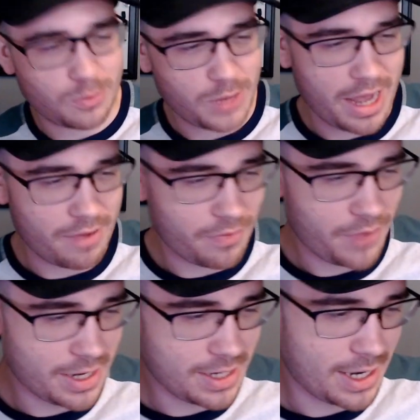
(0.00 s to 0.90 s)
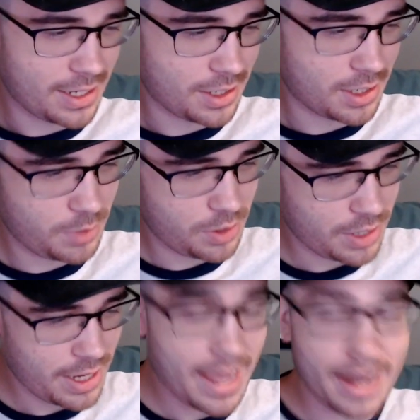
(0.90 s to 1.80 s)
We have a fantastic
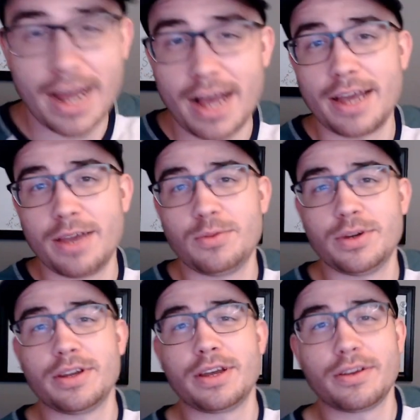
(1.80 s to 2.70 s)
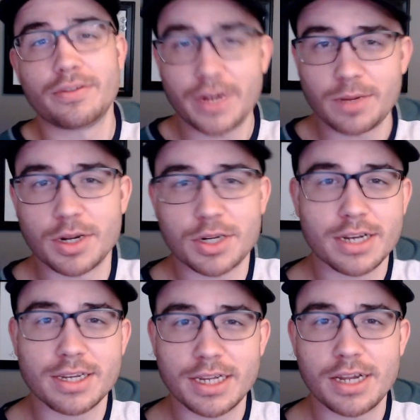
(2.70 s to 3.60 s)
community, and I would very much
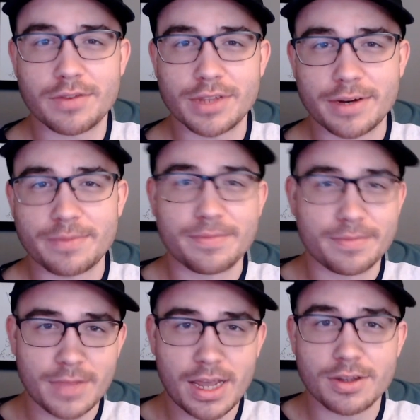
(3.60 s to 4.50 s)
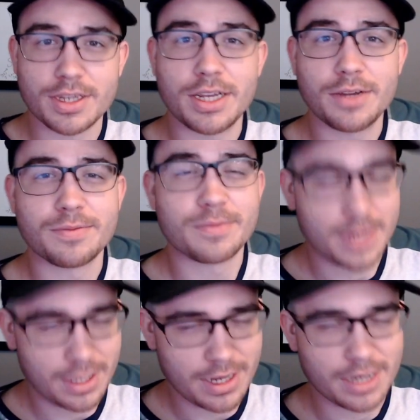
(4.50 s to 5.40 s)
like to see you over there. I'll see you
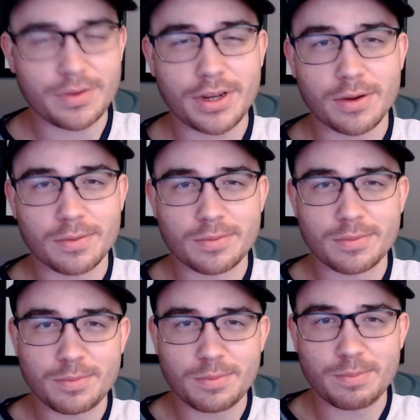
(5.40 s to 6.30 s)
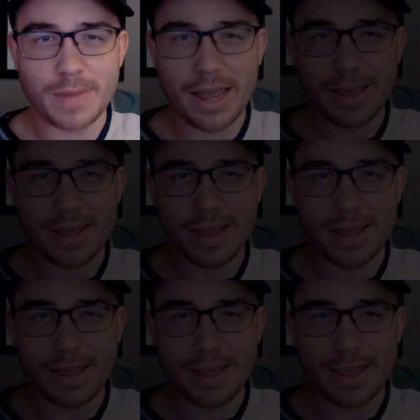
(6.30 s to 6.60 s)
in the next video. Bye.